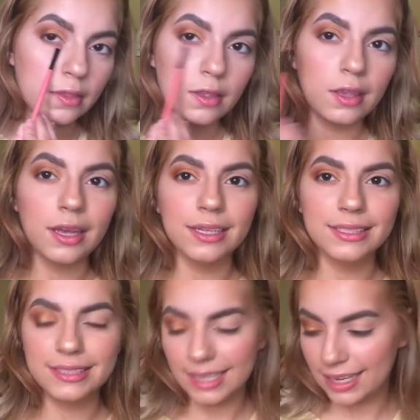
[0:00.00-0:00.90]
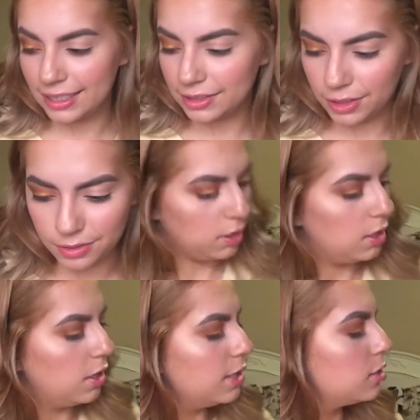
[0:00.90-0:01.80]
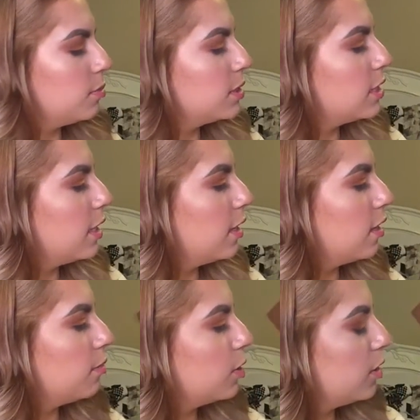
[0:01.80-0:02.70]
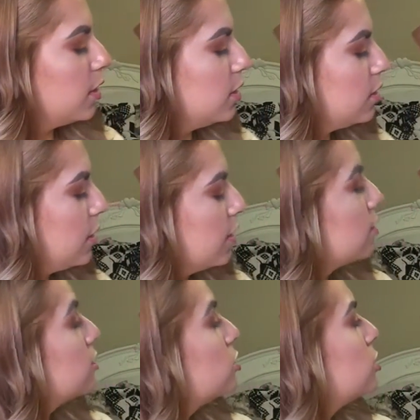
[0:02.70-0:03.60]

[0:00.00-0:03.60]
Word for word: Yes, hello. Alright, so I'm going to take, I'm going to go ahead and take this